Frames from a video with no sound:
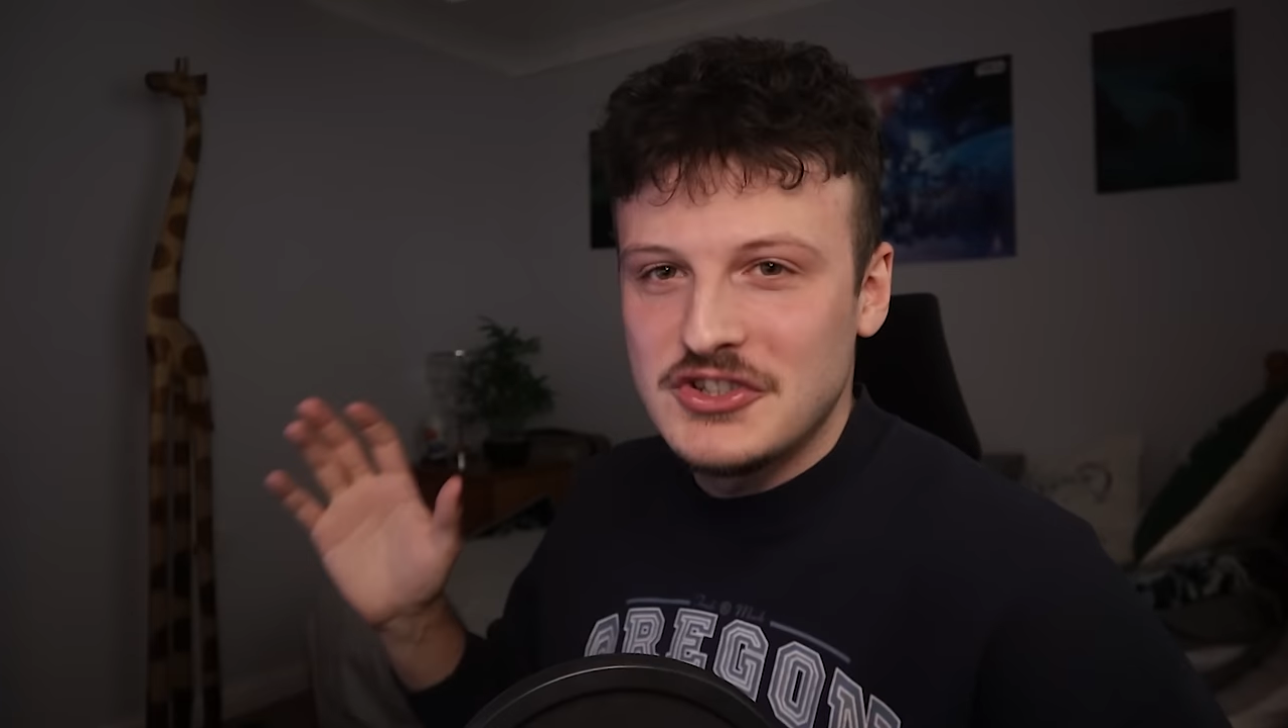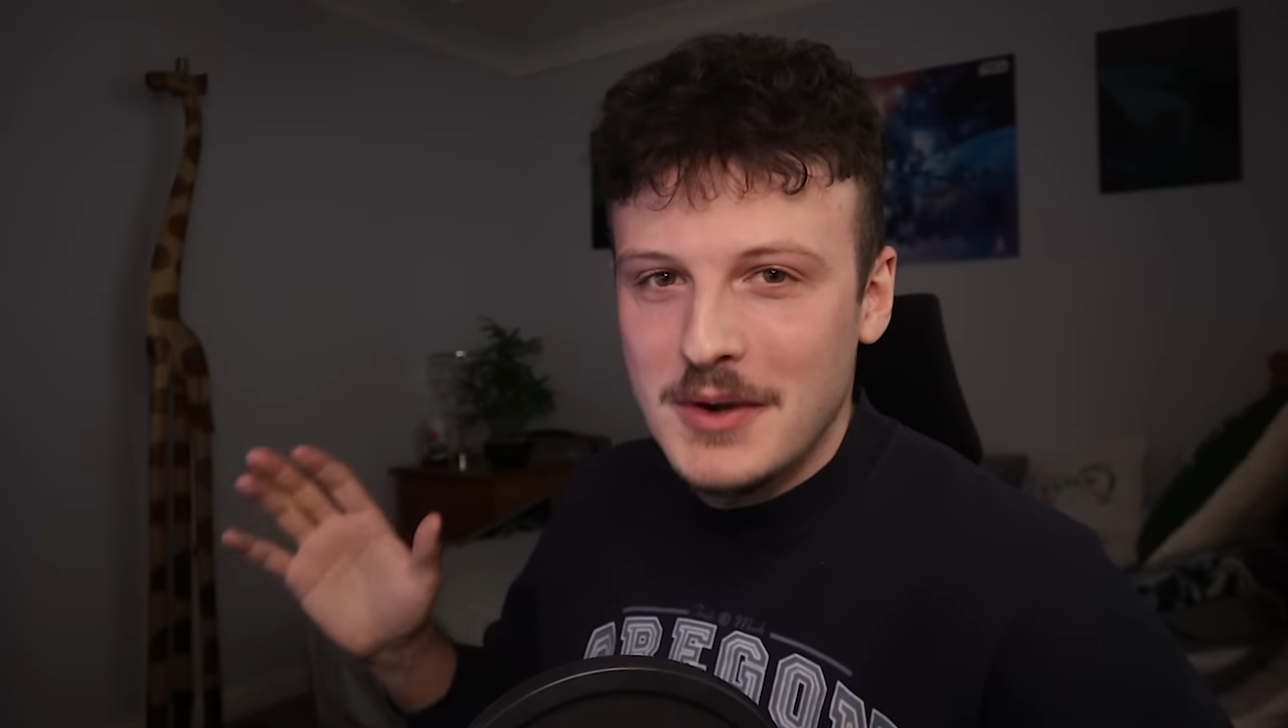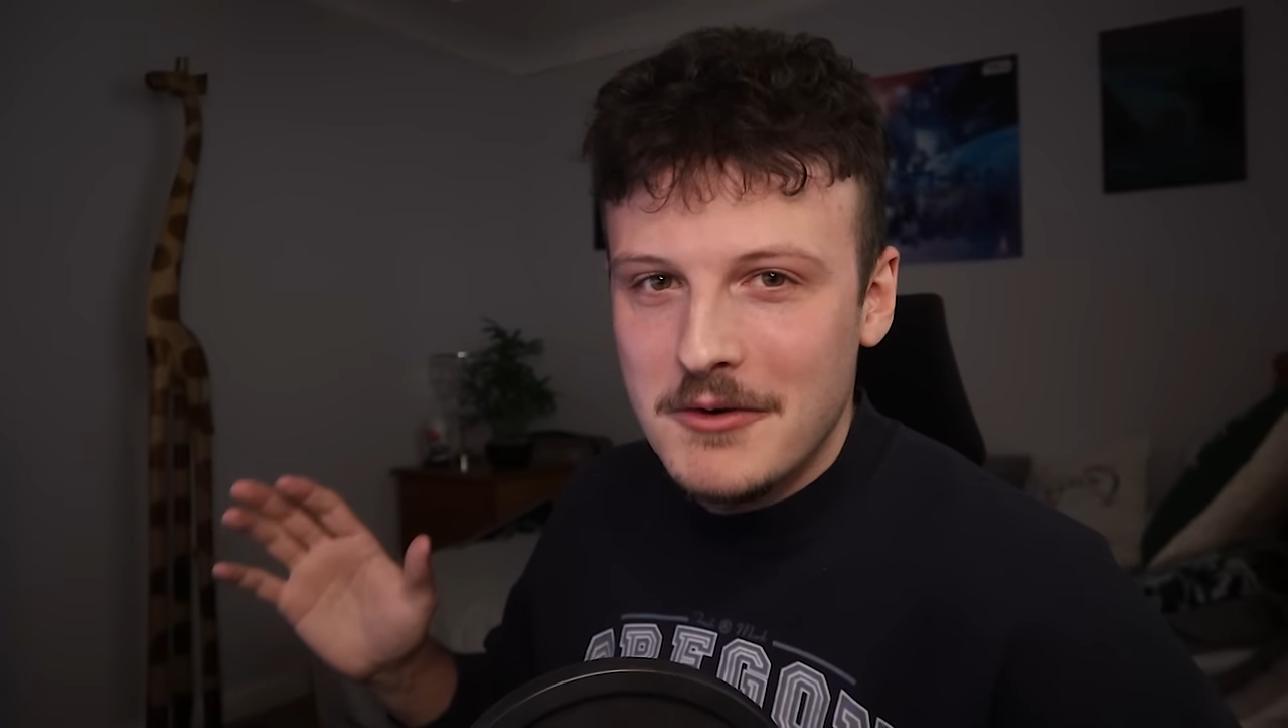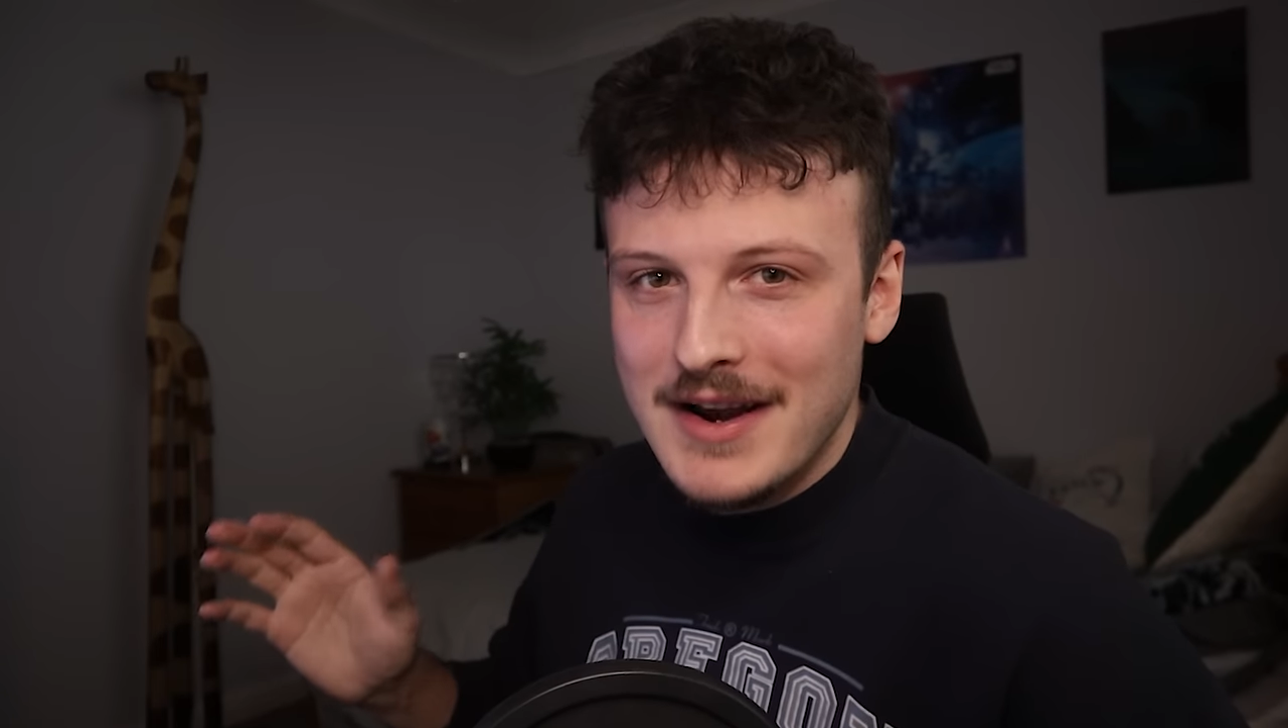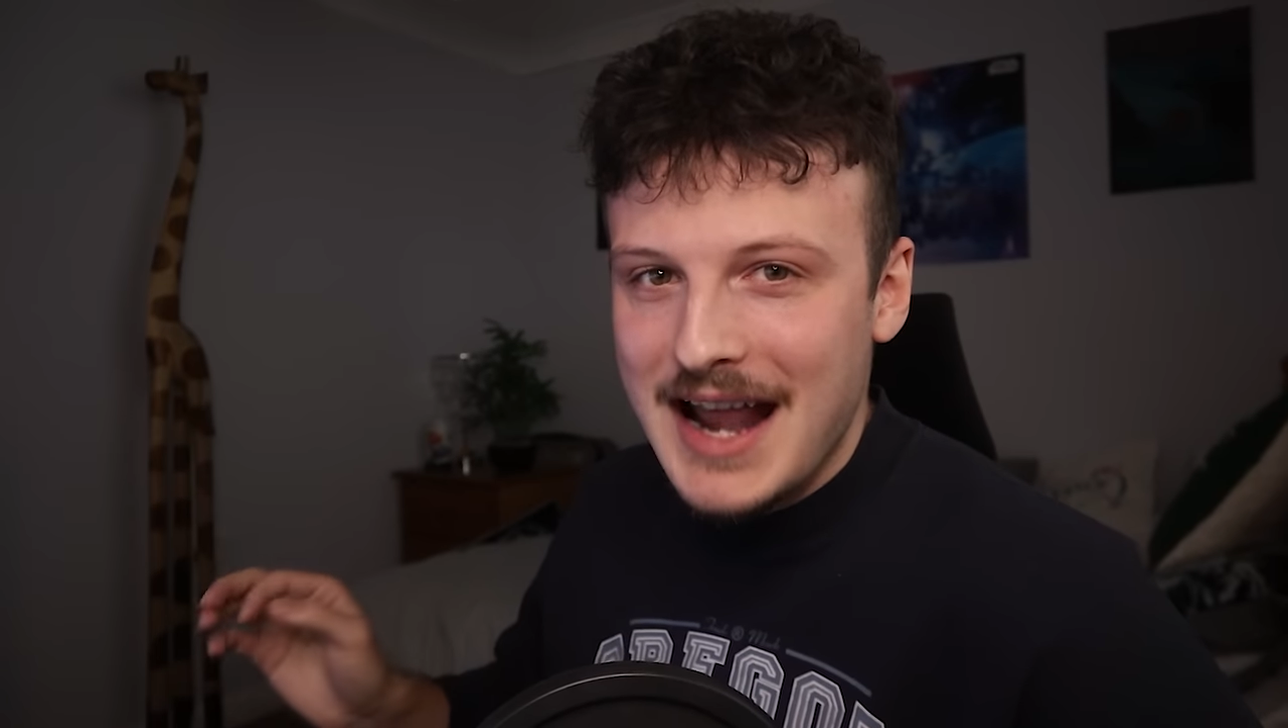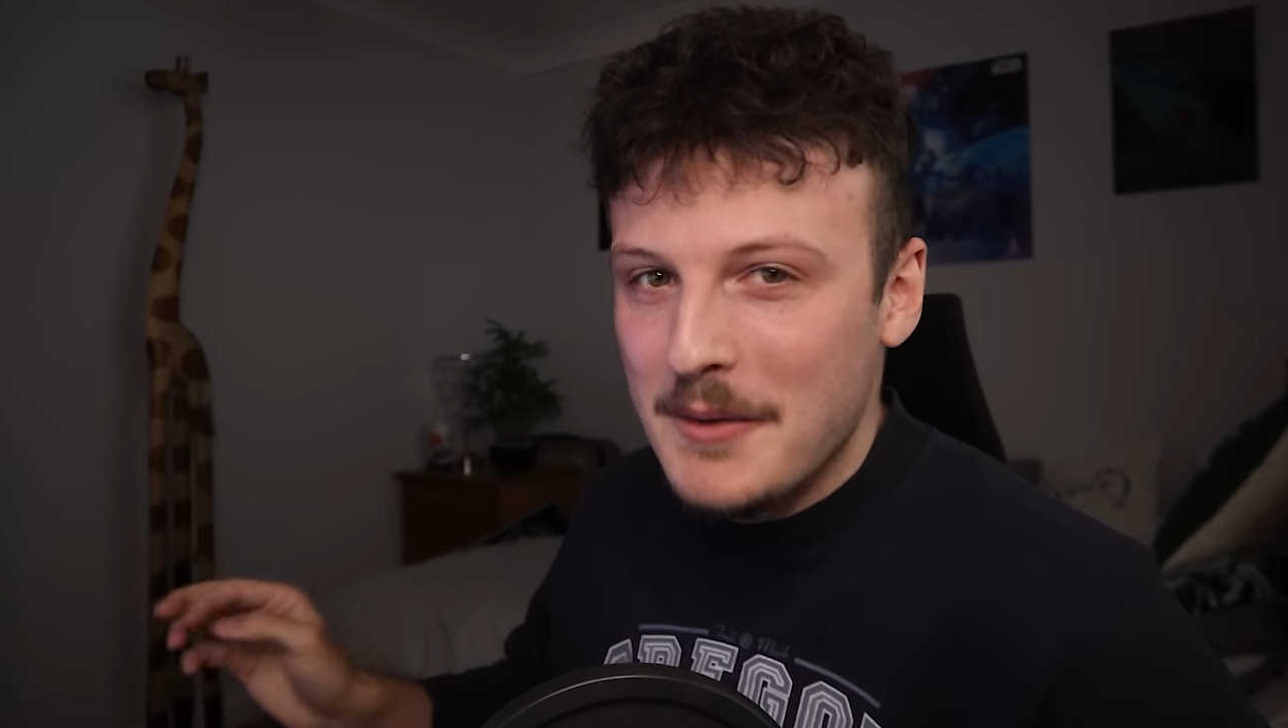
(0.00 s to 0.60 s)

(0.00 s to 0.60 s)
he's doing right